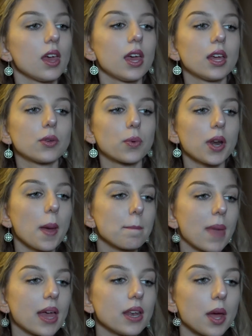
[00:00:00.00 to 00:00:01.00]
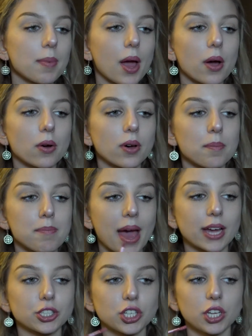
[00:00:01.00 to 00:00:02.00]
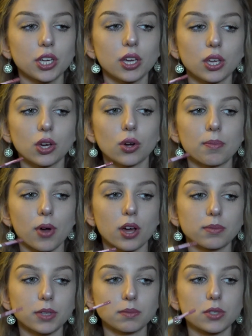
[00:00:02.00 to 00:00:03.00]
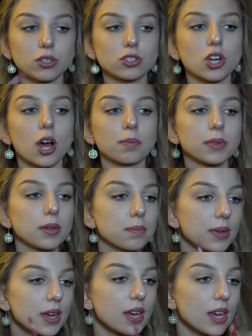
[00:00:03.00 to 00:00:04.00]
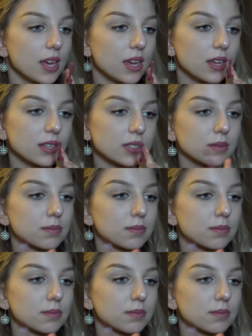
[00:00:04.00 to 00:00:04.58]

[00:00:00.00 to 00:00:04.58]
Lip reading: And what I meant about matching your bottom lip to your top lip is